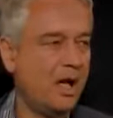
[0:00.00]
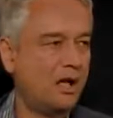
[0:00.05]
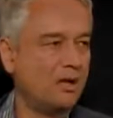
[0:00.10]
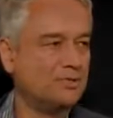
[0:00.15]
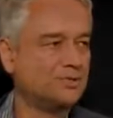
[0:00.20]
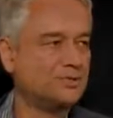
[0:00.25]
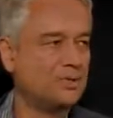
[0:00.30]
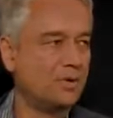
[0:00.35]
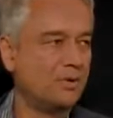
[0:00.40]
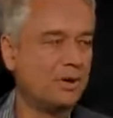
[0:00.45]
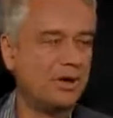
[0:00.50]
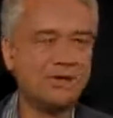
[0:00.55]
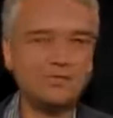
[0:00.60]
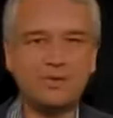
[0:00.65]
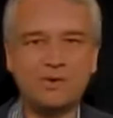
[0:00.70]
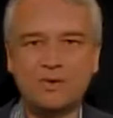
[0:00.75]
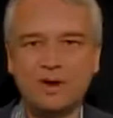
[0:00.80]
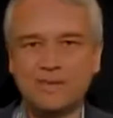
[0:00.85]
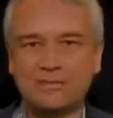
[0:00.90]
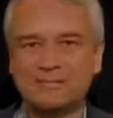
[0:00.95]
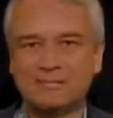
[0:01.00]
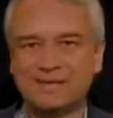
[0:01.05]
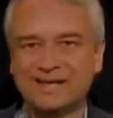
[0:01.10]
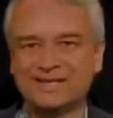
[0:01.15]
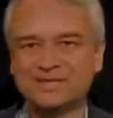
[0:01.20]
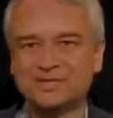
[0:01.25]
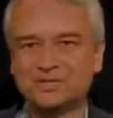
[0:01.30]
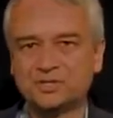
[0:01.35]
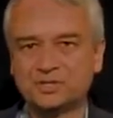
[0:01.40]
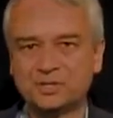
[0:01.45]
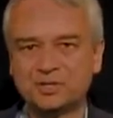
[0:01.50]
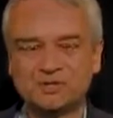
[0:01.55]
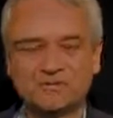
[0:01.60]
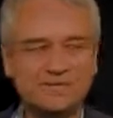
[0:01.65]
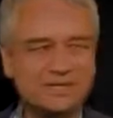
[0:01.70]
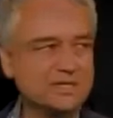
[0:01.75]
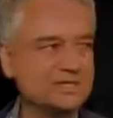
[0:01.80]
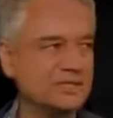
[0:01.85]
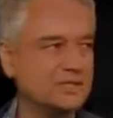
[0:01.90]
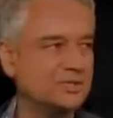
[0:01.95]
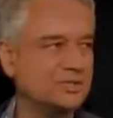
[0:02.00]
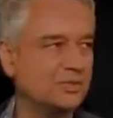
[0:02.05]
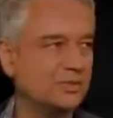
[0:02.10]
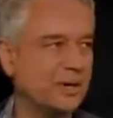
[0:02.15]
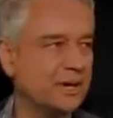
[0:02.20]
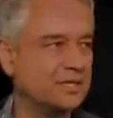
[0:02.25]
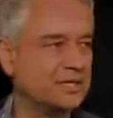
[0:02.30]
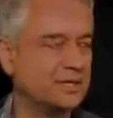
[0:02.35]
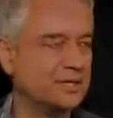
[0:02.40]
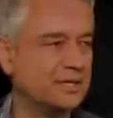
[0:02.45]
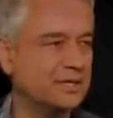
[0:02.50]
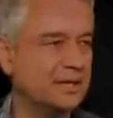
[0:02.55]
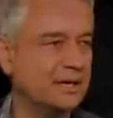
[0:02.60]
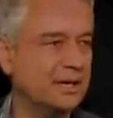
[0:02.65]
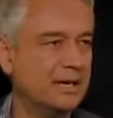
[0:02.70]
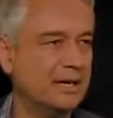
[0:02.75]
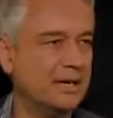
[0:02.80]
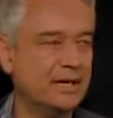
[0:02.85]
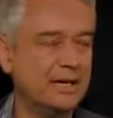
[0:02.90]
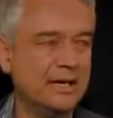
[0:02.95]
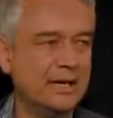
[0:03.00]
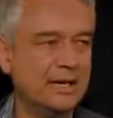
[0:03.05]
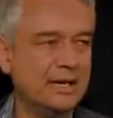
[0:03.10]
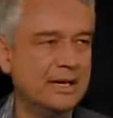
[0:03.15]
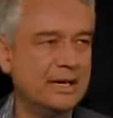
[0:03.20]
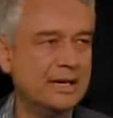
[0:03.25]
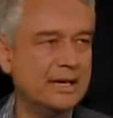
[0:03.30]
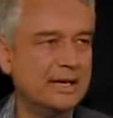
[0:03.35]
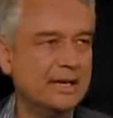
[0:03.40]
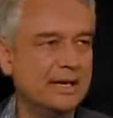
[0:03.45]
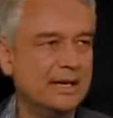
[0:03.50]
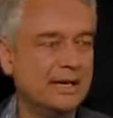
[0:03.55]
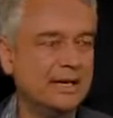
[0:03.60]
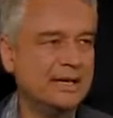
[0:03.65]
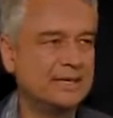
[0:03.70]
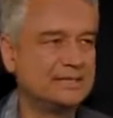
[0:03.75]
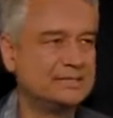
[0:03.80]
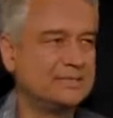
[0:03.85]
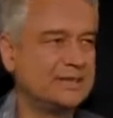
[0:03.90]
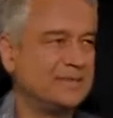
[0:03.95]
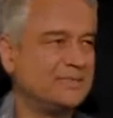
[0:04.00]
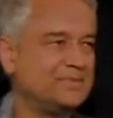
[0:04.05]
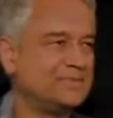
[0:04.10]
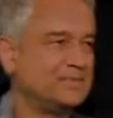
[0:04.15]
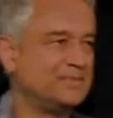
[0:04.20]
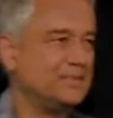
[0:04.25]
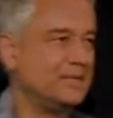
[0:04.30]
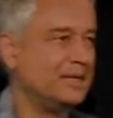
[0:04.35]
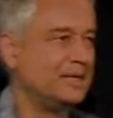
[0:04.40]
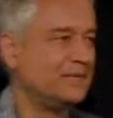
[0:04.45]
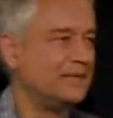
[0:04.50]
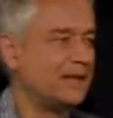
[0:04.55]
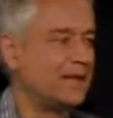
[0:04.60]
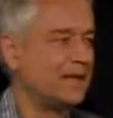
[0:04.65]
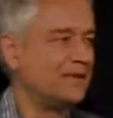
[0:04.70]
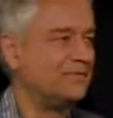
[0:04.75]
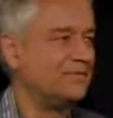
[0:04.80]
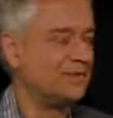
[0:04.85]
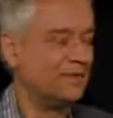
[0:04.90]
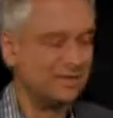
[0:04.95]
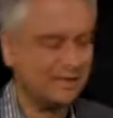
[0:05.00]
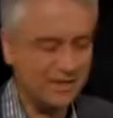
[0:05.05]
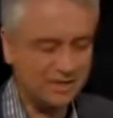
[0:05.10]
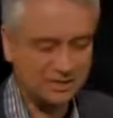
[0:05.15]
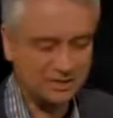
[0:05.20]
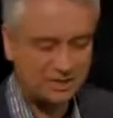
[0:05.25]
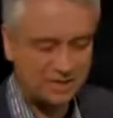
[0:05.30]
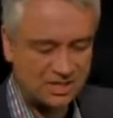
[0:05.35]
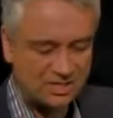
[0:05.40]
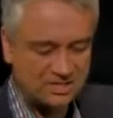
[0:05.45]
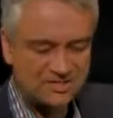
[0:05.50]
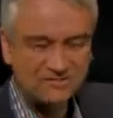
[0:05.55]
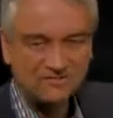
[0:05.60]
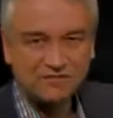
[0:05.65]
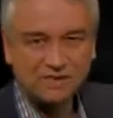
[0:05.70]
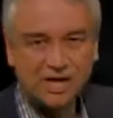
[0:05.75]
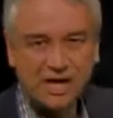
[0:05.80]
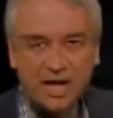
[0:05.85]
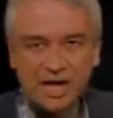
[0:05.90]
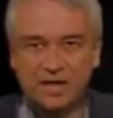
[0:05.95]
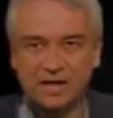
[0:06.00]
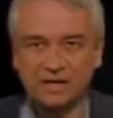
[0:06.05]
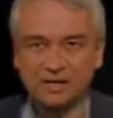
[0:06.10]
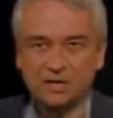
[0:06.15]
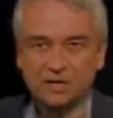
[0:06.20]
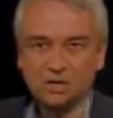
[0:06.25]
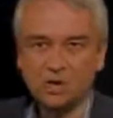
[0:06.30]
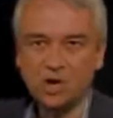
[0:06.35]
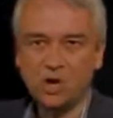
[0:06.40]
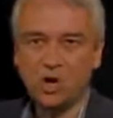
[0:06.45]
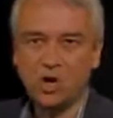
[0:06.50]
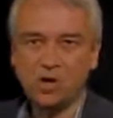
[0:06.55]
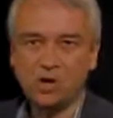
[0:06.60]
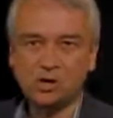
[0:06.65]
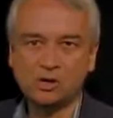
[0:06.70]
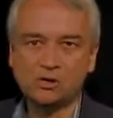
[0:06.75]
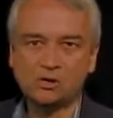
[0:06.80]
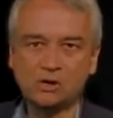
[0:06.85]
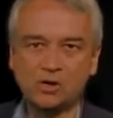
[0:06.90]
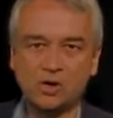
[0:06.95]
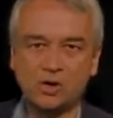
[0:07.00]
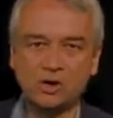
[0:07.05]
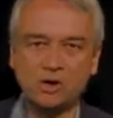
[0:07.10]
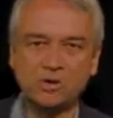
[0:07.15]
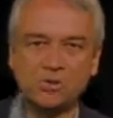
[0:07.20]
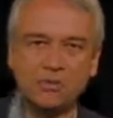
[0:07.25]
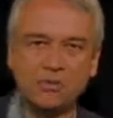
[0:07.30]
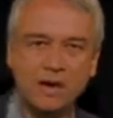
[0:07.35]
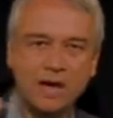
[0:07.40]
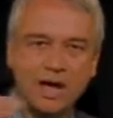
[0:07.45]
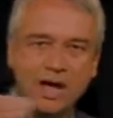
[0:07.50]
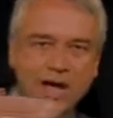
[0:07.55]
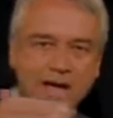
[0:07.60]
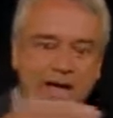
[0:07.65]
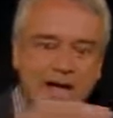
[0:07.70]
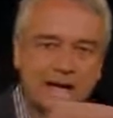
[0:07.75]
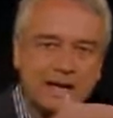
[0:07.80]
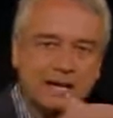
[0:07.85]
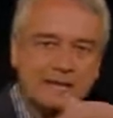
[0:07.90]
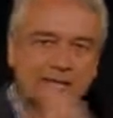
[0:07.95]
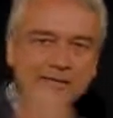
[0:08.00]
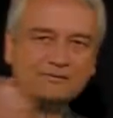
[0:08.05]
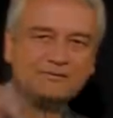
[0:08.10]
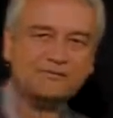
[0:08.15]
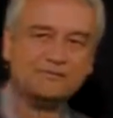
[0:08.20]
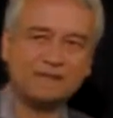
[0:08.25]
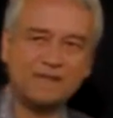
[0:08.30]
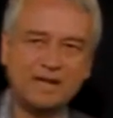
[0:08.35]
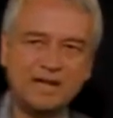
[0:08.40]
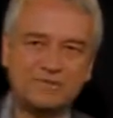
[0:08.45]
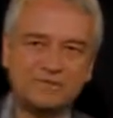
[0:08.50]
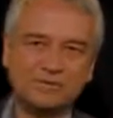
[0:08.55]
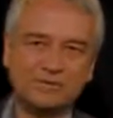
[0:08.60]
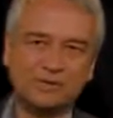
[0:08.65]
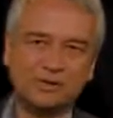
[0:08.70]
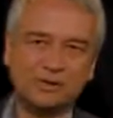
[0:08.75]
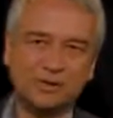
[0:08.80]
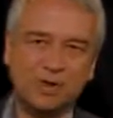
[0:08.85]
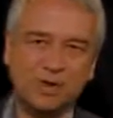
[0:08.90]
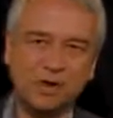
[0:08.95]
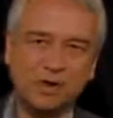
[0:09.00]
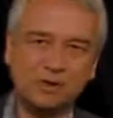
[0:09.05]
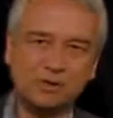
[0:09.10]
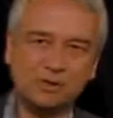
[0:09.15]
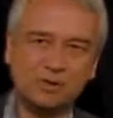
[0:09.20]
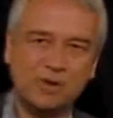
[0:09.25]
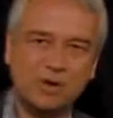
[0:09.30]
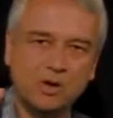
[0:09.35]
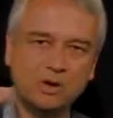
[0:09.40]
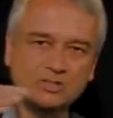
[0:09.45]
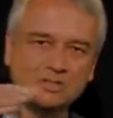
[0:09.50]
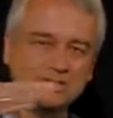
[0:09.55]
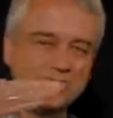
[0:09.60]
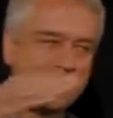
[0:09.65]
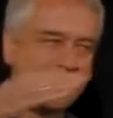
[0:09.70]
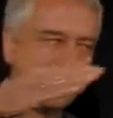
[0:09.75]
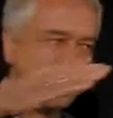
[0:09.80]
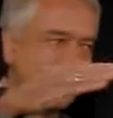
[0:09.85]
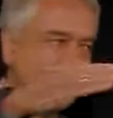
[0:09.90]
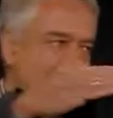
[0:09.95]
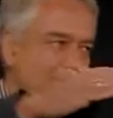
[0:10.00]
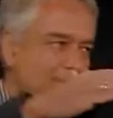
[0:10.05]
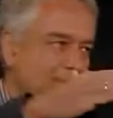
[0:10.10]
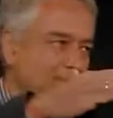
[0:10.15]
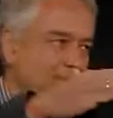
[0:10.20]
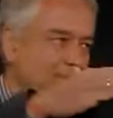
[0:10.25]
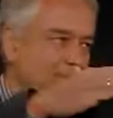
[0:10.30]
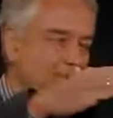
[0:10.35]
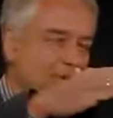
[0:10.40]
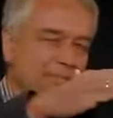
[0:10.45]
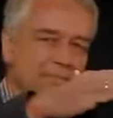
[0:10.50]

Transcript: Also, although I'm less sure of this intuition, it seems to me that if the electrons fly a long, long way and fly for a long, long time